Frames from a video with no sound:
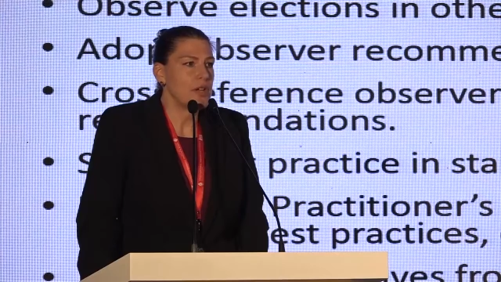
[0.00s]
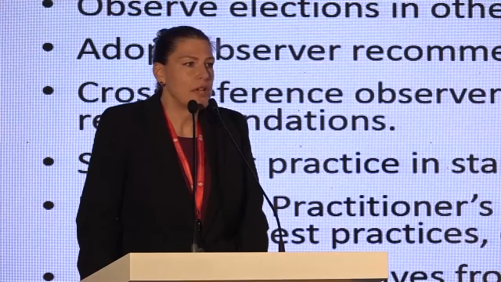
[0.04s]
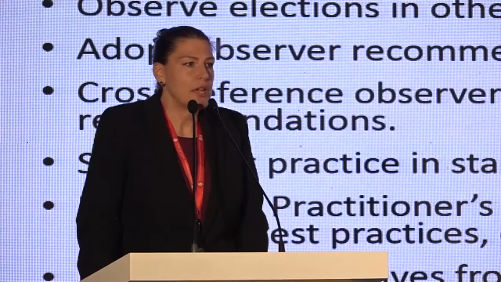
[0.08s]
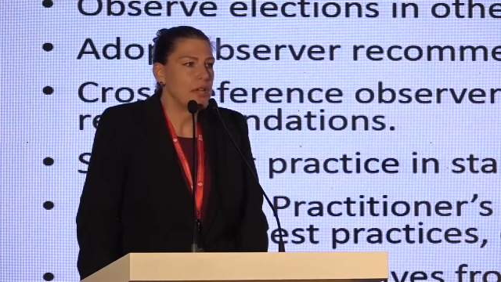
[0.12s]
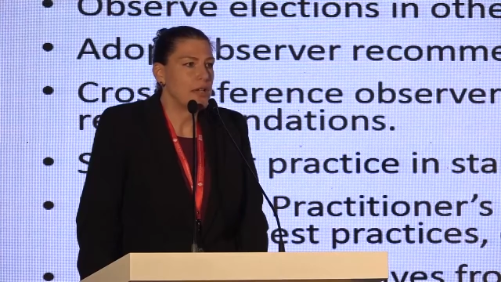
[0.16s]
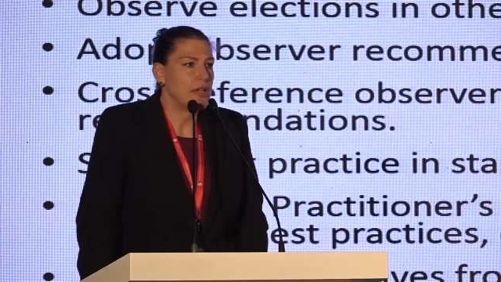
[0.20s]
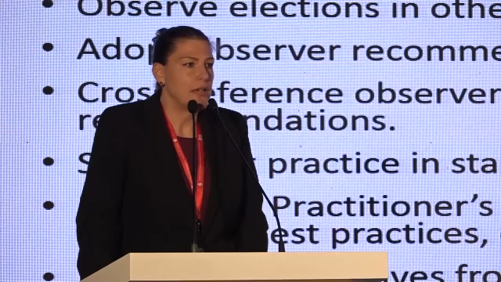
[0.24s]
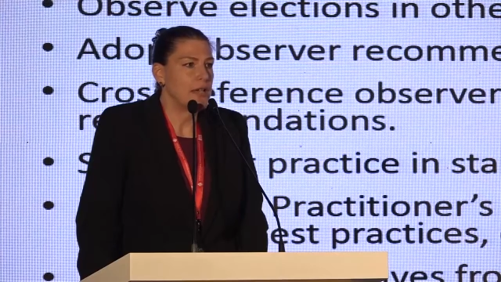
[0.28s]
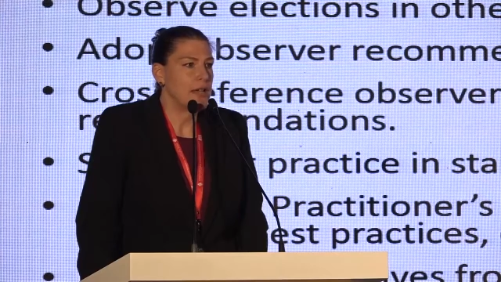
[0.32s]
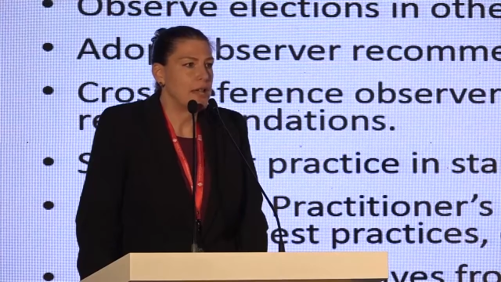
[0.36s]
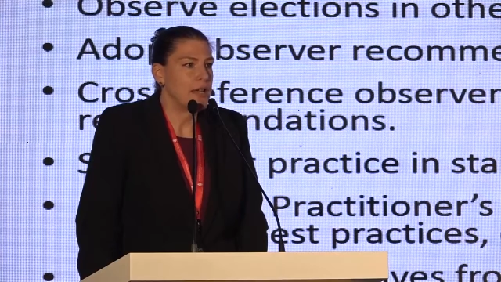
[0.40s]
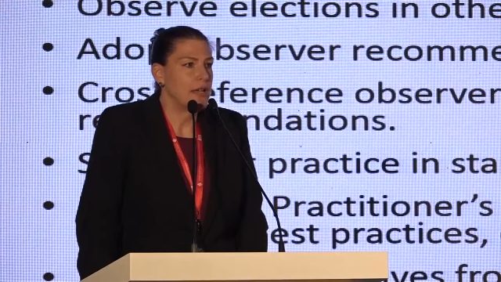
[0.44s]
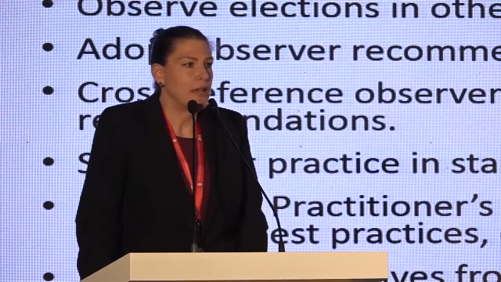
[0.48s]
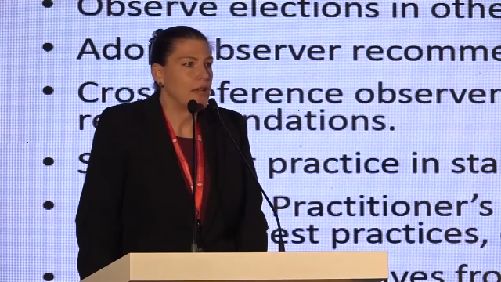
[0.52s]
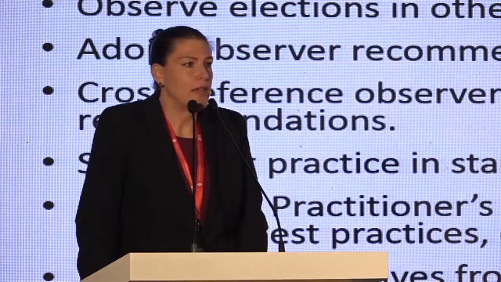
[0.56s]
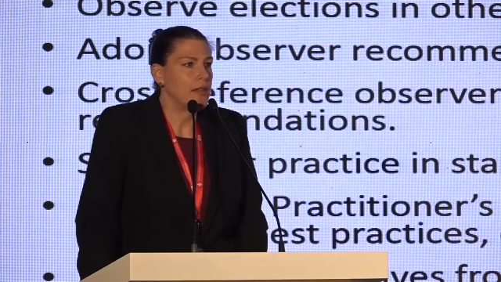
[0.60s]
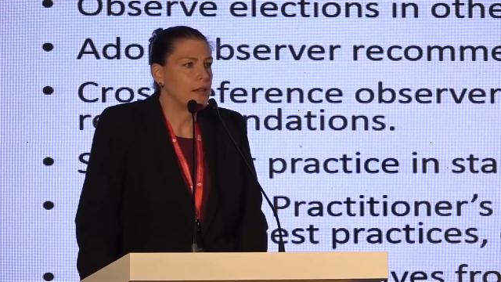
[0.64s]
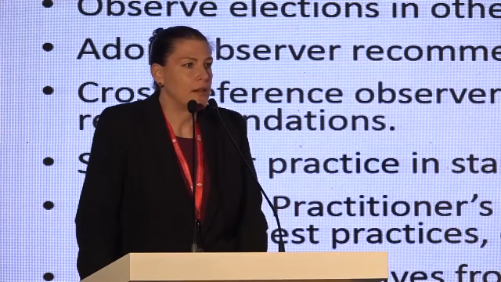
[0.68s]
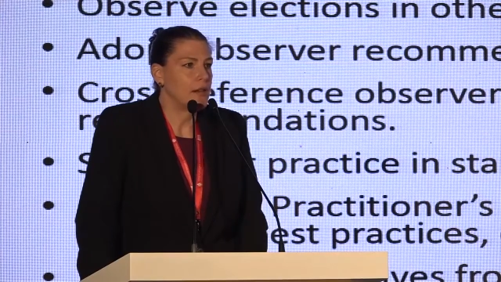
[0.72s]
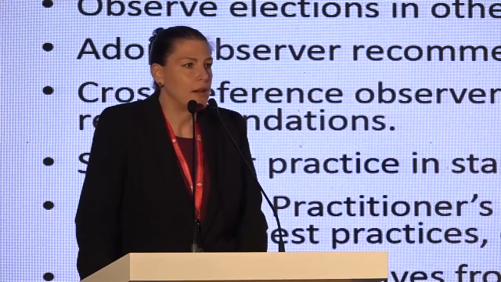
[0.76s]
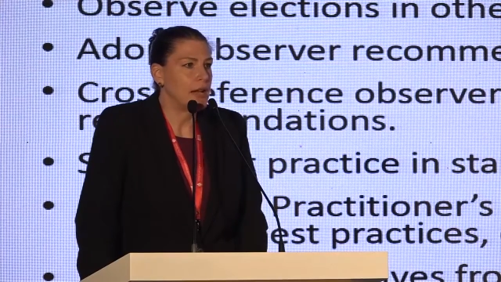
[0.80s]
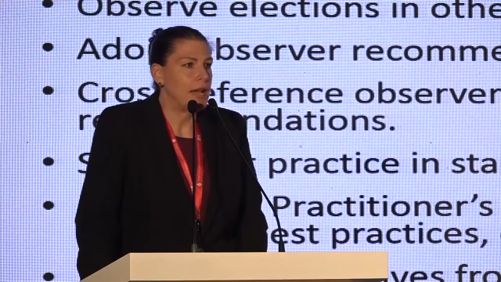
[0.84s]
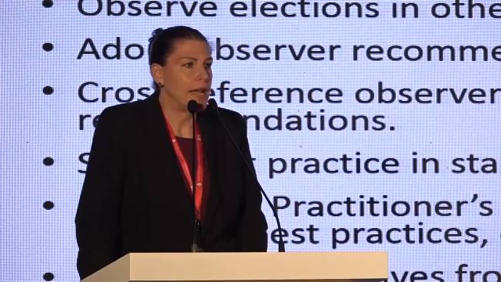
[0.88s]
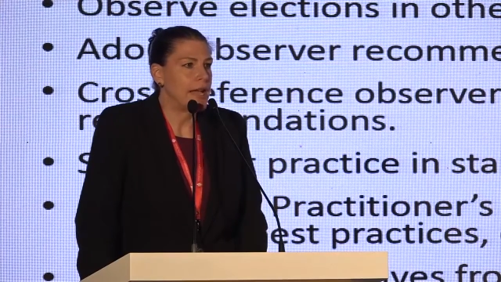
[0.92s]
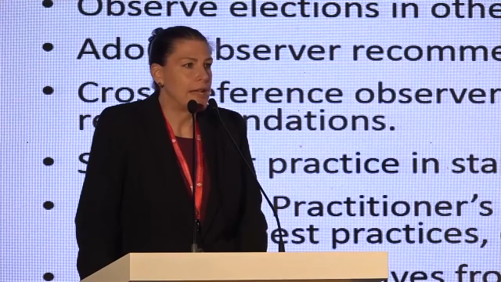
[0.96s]
and
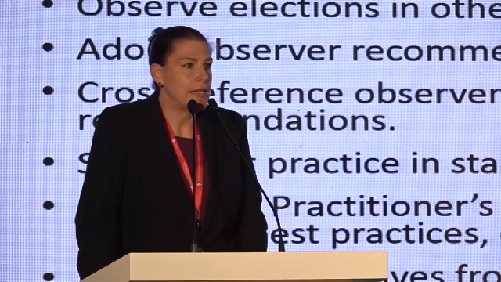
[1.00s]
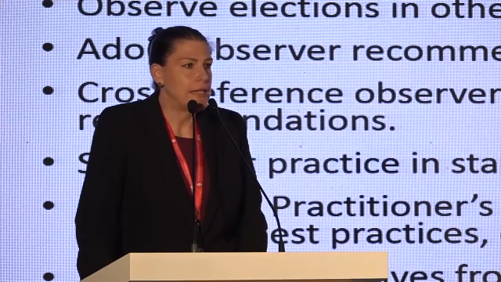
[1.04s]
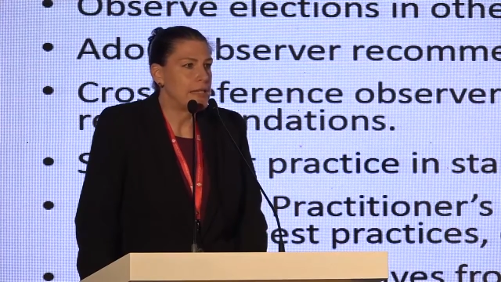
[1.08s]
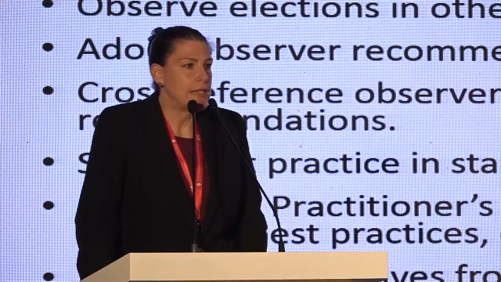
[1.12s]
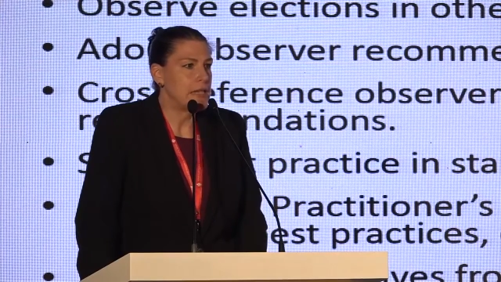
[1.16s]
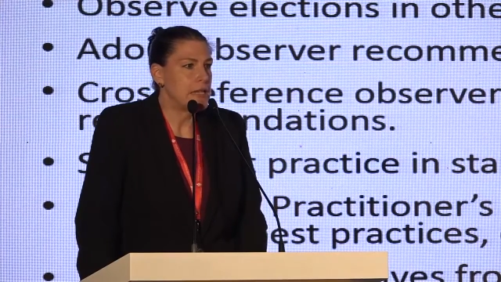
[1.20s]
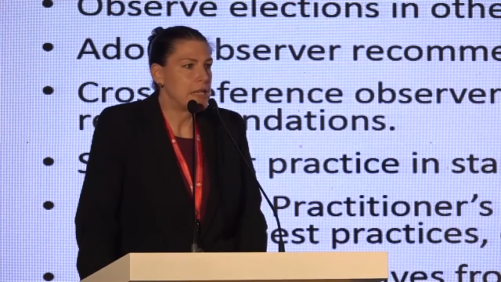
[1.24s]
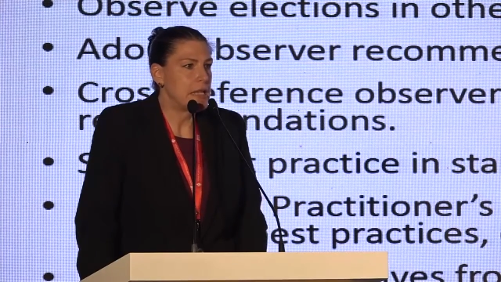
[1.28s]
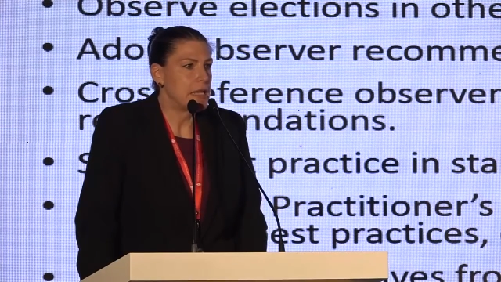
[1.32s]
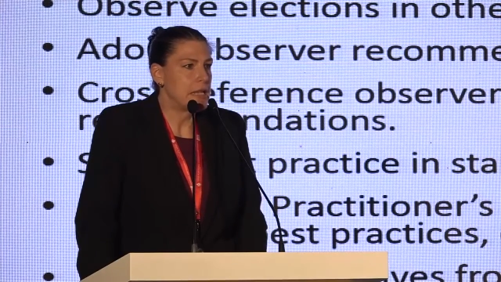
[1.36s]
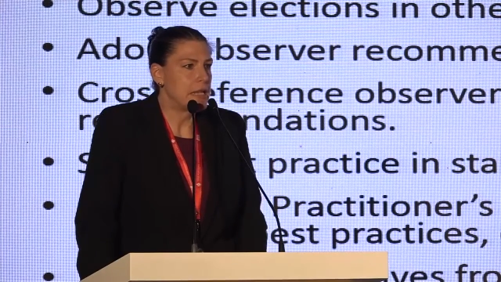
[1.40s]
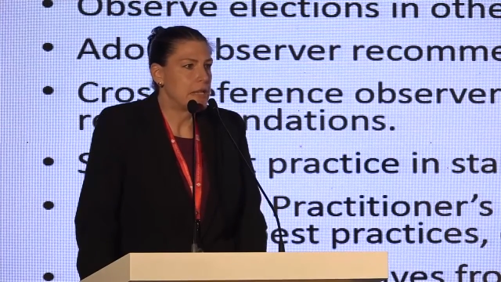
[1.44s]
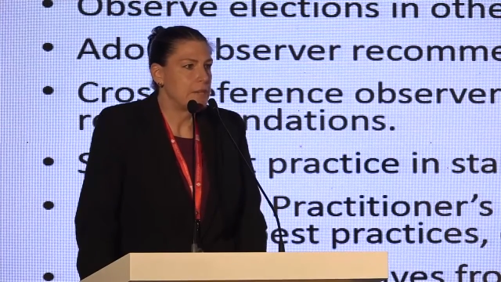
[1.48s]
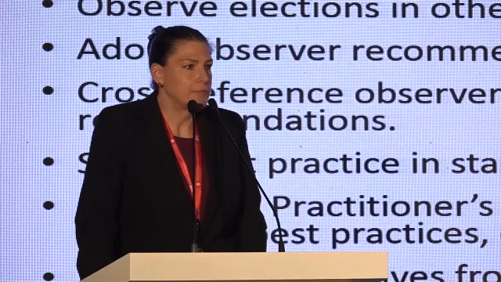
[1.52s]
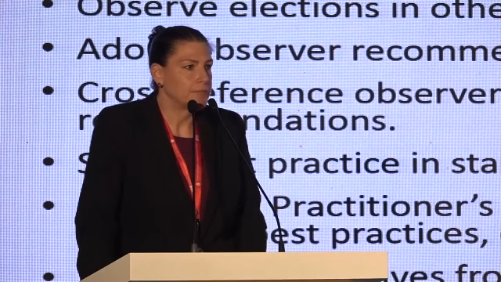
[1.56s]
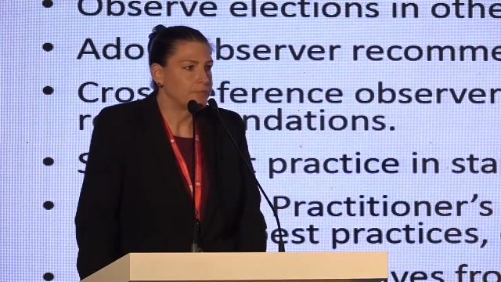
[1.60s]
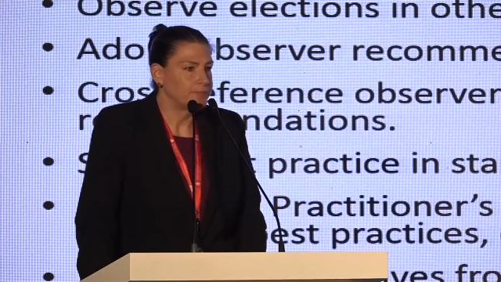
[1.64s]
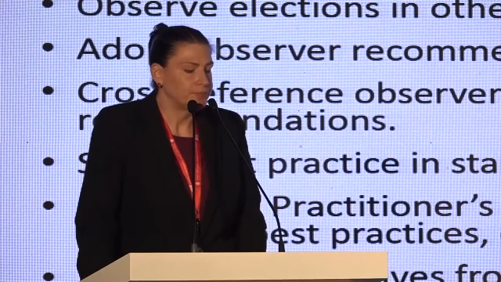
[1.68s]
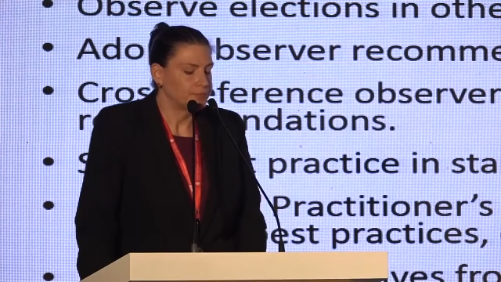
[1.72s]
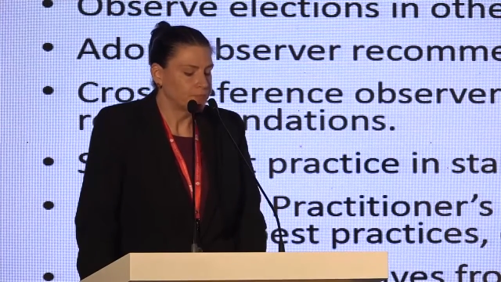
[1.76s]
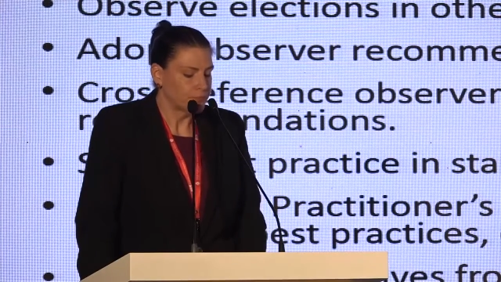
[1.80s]
other IT